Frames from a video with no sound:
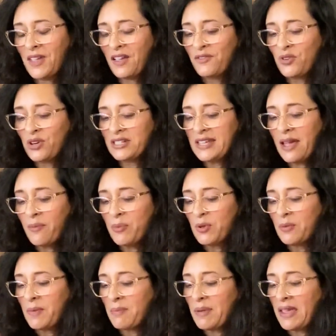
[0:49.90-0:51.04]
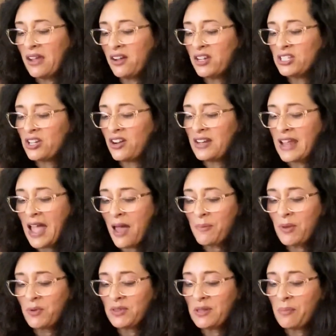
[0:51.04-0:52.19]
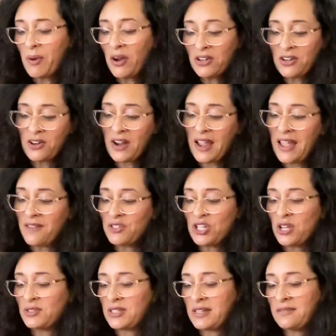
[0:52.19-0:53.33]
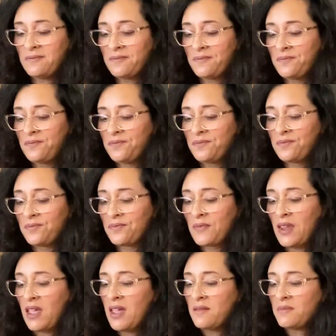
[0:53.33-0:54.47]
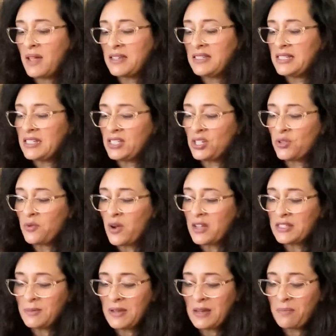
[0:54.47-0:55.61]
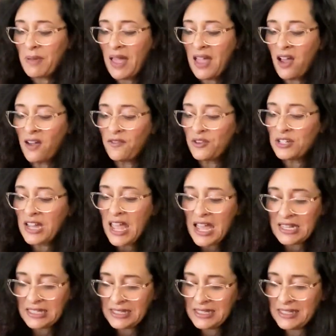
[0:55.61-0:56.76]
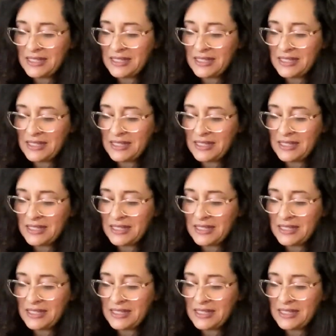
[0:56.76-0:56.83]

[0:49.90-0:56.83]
For example, my parents are unhappy with the partner I have chosen. My sister wants me to pay off her debts.